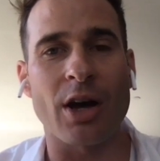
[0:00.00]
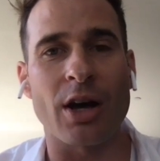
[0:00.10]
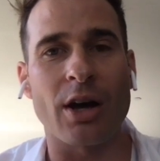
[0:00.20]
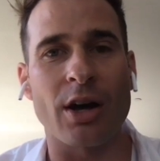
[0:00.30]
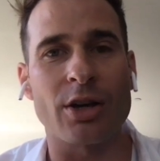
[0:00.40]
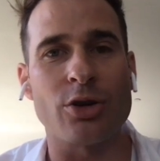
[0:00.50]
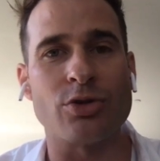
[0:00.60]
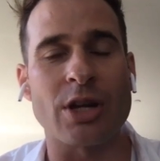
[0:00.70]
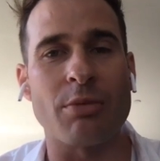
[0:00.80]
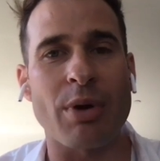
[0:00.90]
a
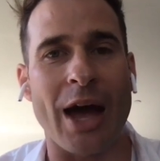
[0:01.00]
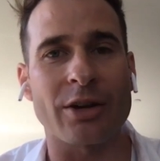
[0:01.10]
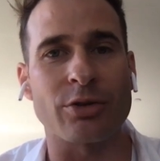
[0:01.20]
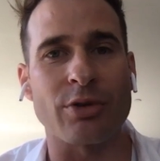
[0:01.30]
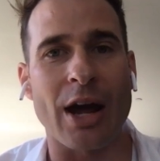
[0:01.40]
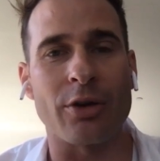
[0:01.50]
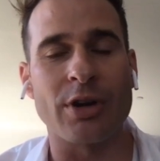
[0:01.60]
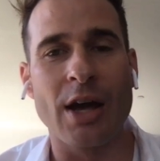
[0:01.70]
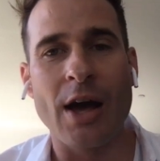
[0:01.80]
huge impact around.